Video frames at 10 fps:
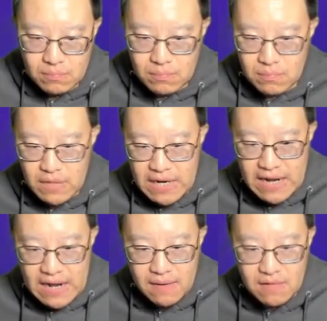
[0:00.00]

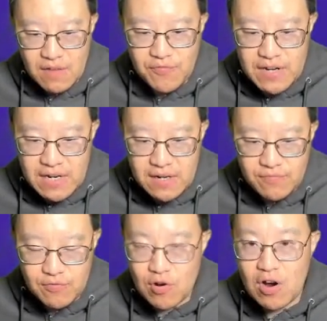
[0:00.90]
Yeah, Luffy
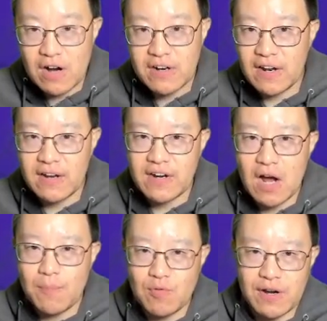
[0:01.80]
Frog says the
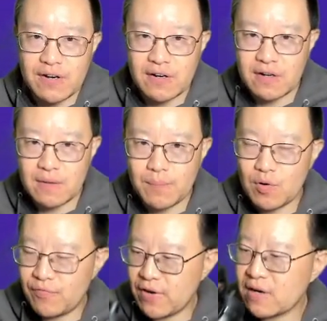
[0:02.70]
operating system.
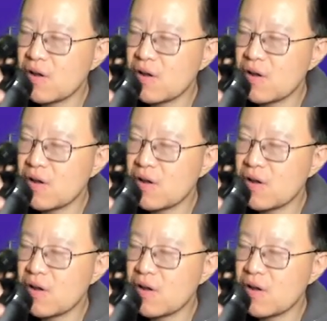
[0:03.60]
Perfect.